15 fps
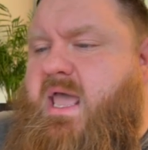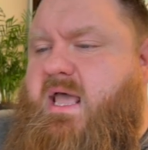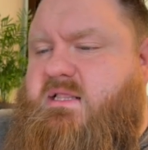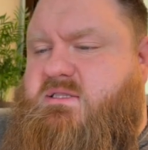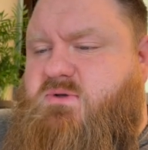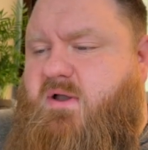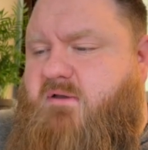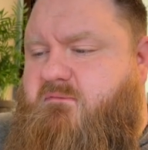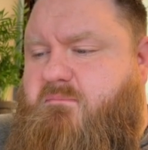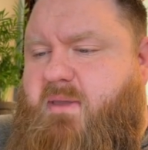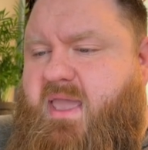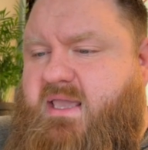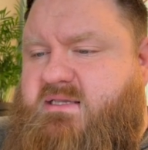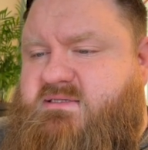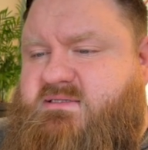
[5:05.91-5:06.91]
And so I've
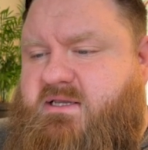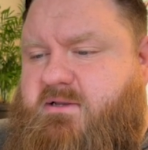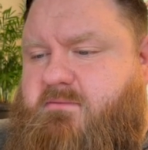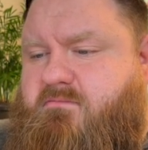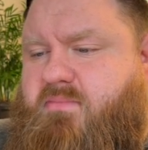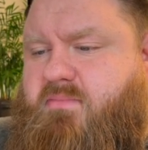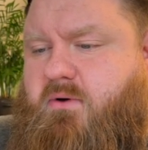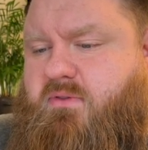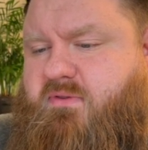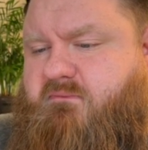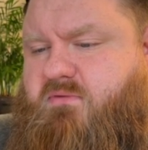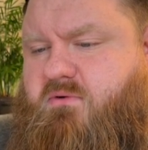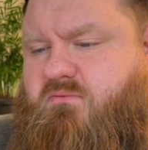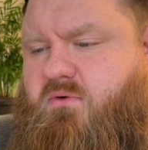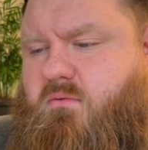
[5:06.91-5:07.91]
pasted both
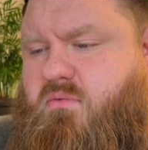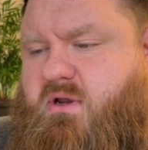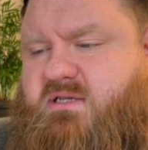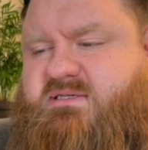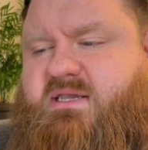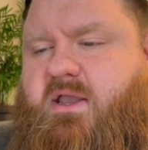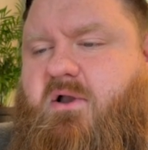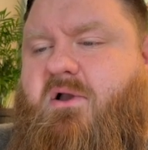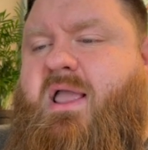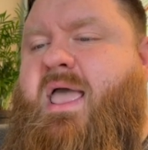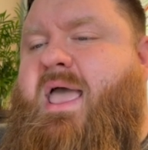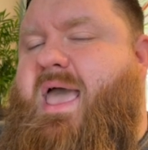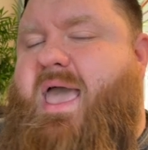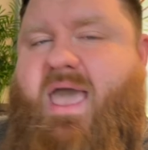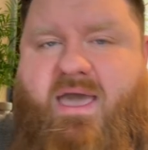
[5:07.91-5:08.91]
of the rubrics here.
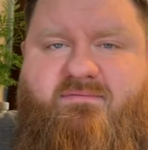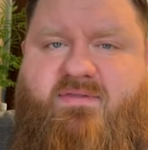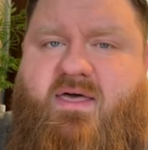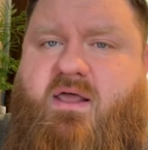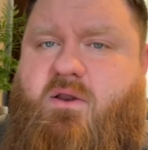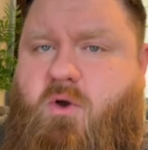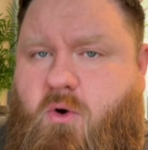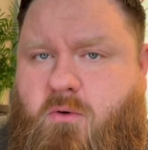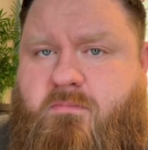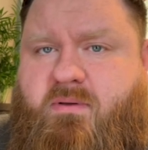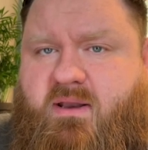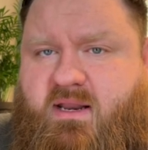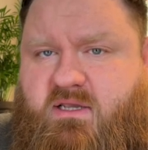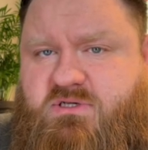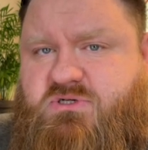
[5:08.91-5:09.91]
Have that
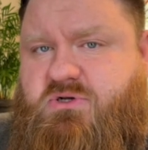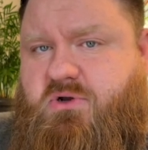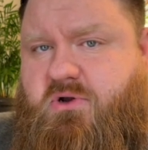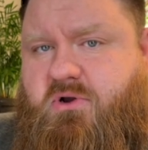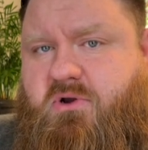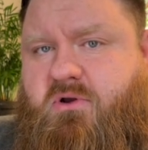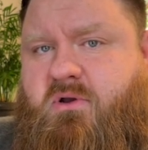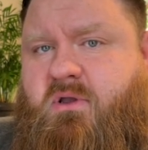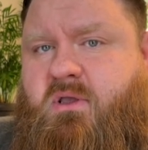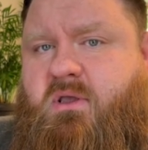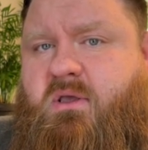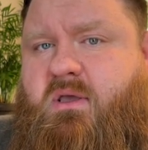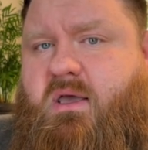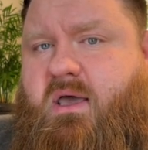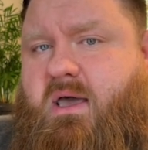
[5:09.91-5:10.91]
open as your
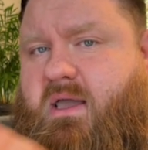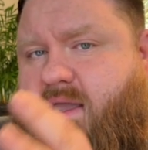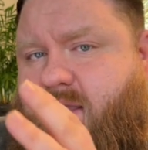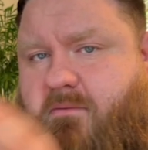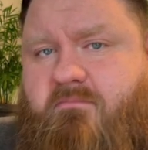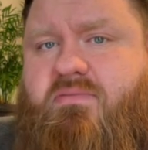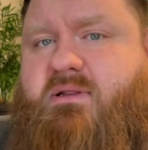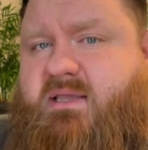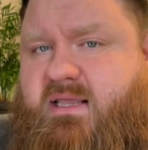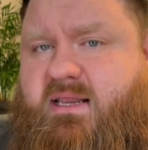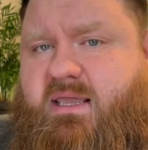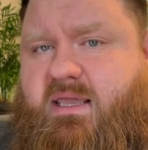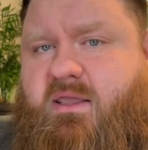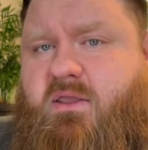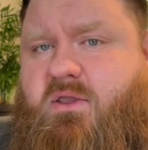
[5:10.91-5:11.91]
uh,
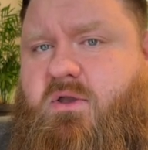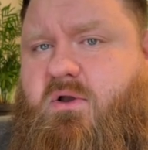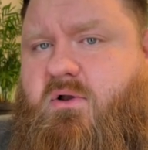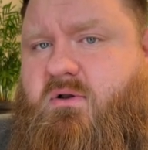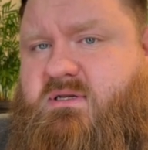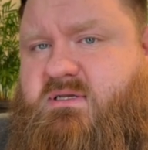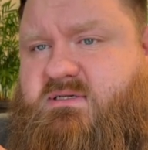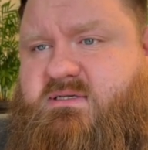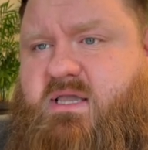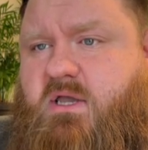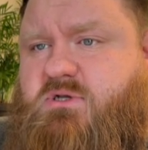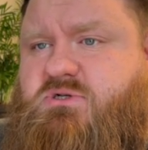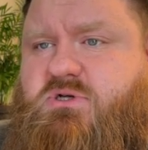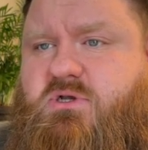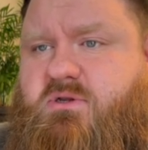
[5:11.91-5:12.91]
completing your
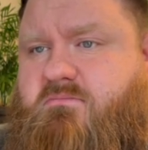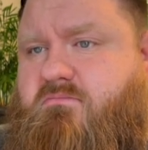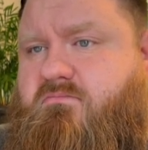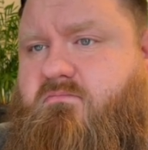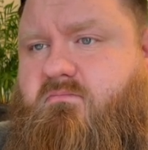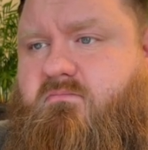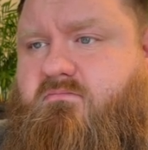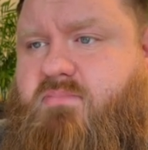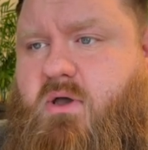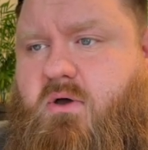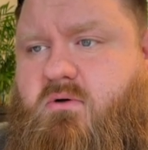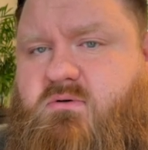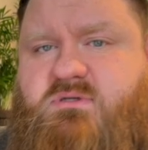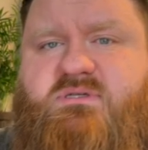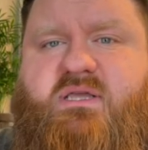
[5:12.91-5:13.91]
discussion
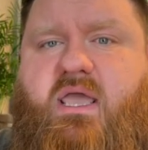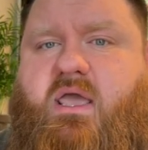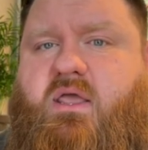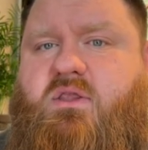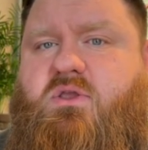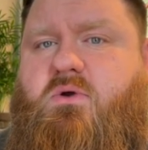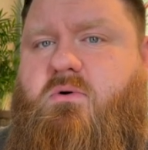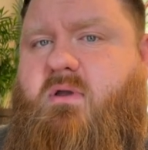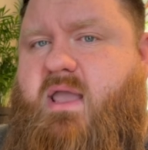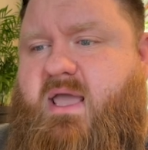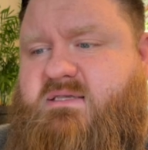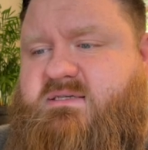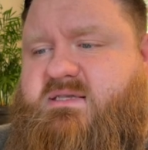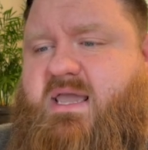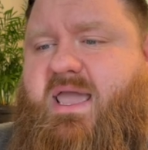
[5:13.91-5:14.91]
post and your
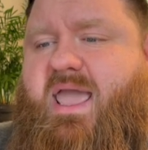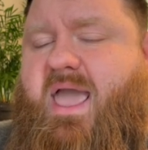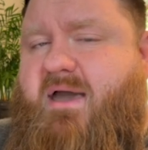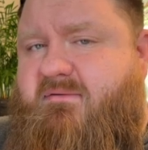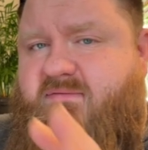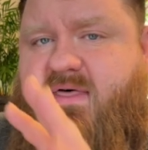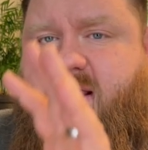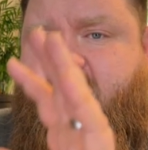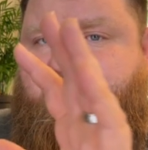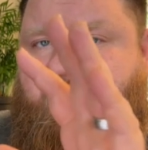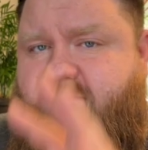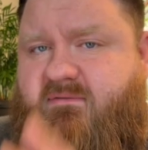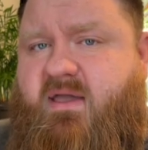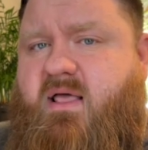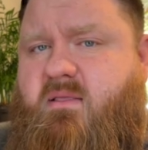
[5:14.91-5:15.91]
essay, have that
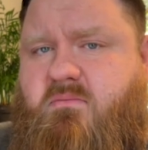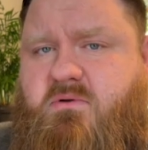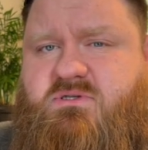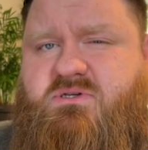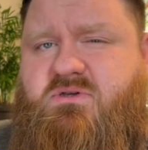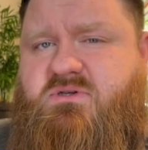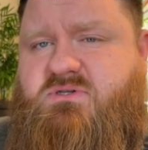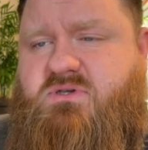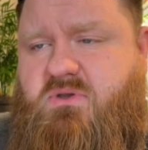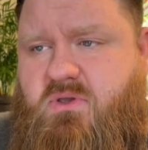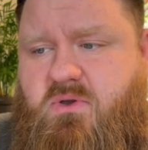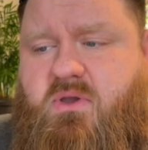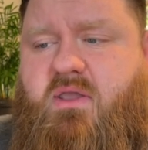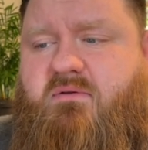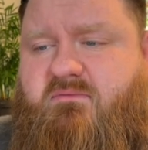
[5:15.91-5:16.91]
available to you so
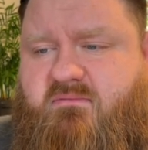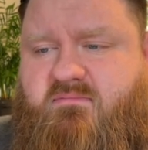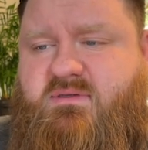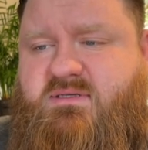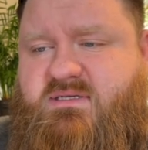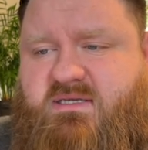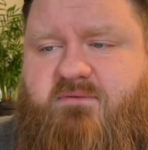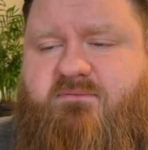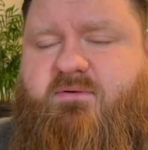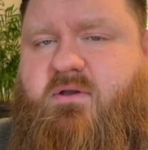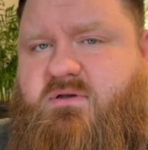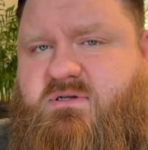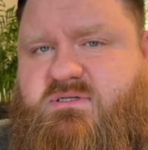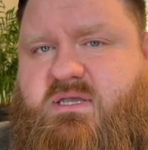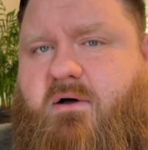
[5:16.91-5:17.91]
you can see for
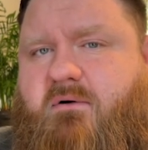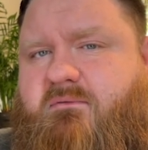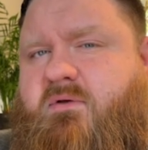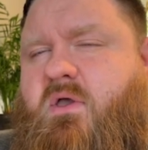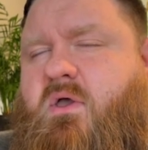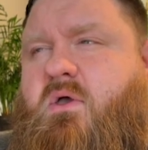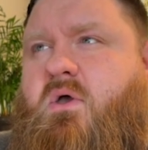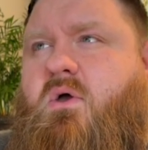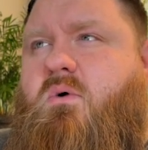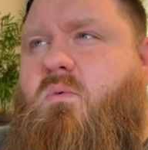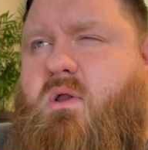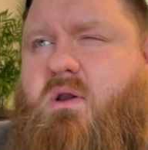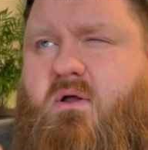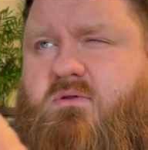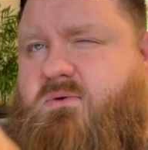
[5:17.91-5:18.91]
yourself
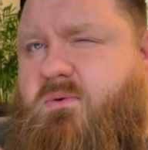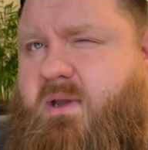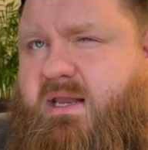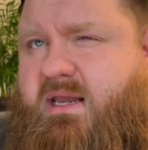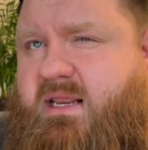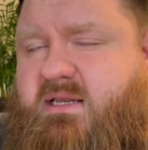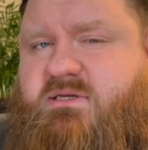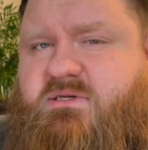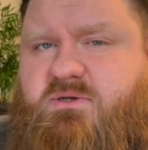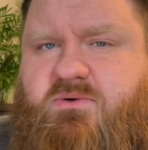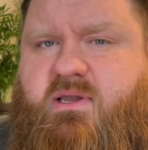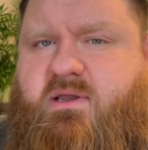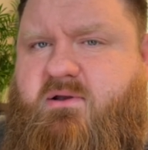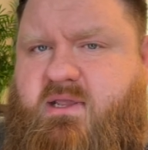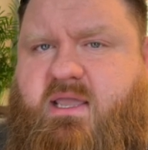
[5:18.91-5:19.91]
what all do I need to do
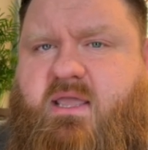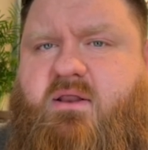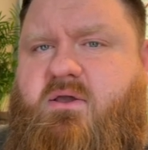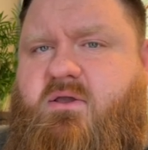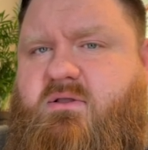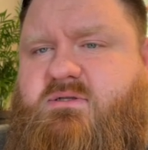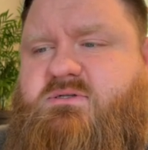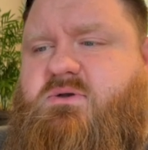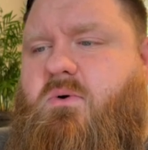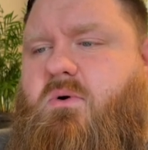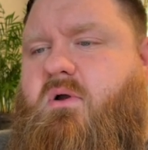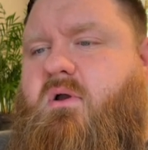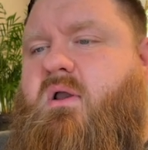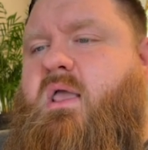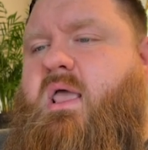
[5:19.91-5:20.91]
here to get a good
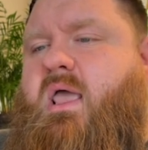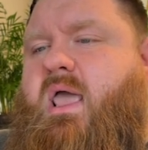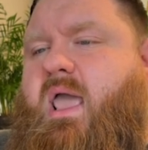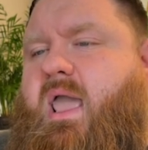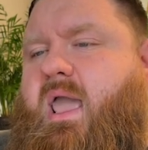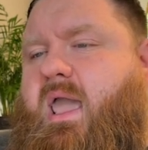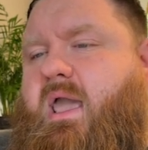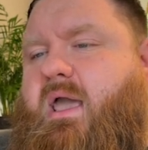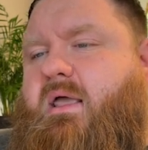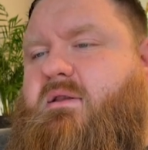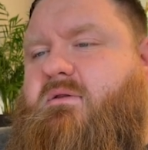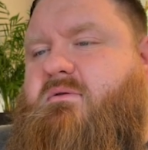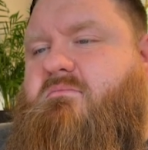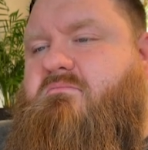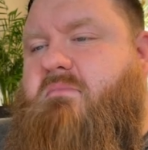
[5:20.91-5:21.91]
score,
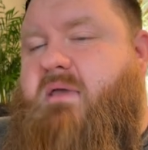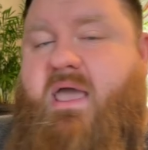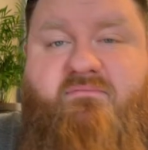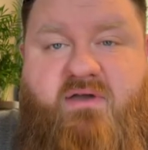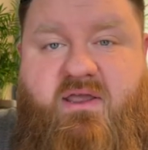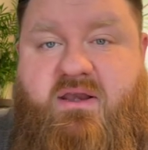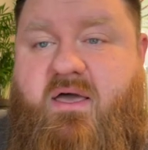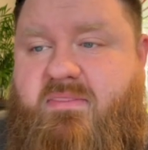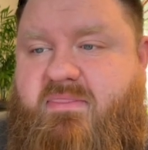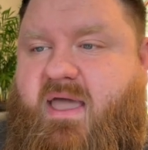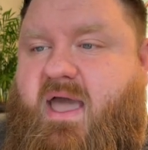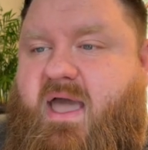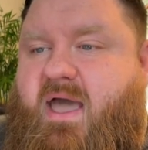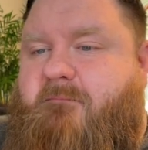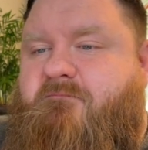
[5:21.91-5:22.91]
and have I done
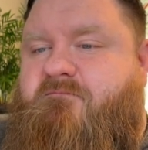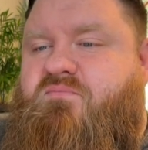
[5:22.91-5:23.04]
that?